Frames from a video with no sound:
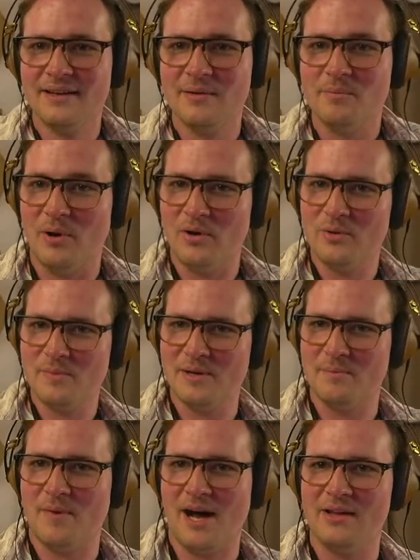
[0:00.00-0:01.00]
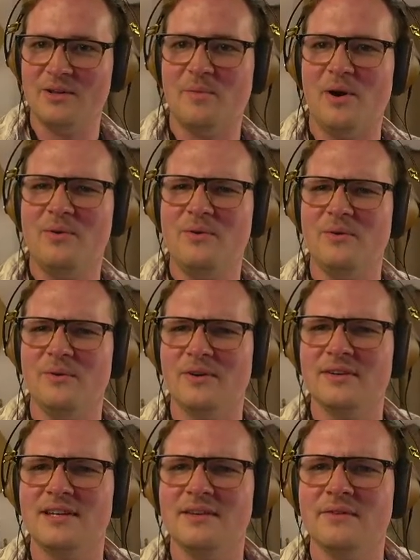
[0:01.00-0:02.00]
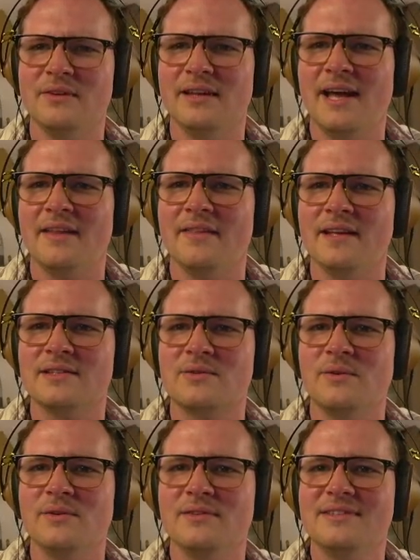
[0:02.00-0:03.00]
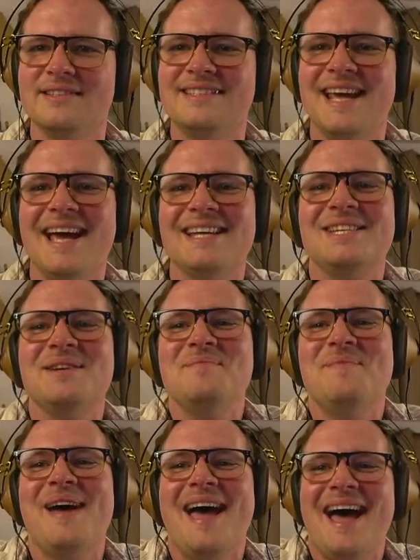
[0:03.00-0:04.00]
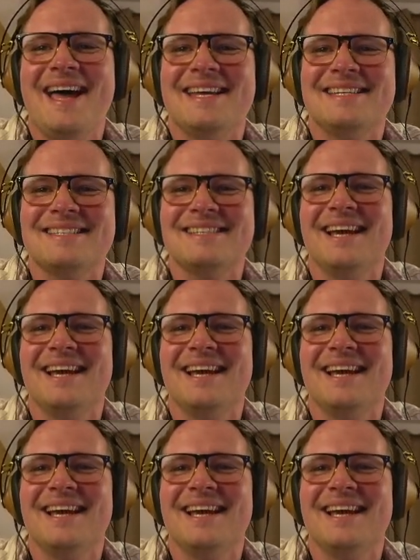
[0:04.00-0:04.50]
Bonum and malum. Oh, good and evil in Latin, that's cool. Dash and bash.